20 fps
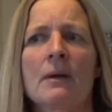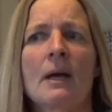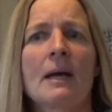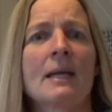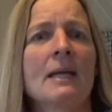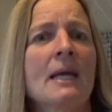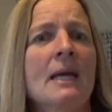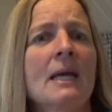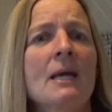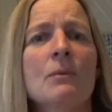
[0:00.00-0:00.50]

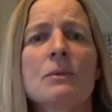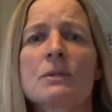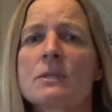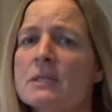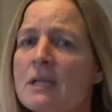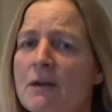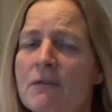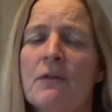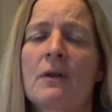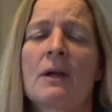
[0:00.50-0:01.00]
and he was
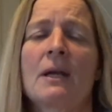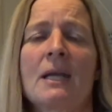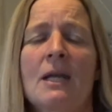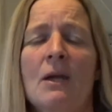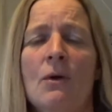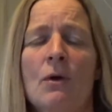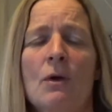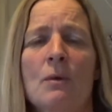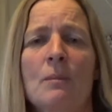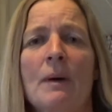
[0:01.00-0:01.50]
definitely
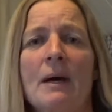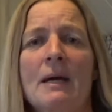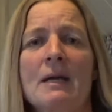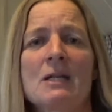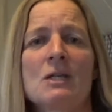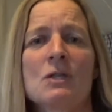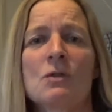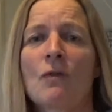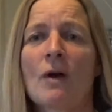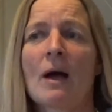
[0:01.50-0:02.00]
hurt by
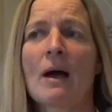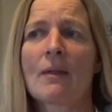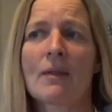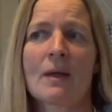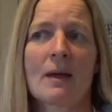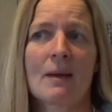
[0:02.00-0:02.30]
his father.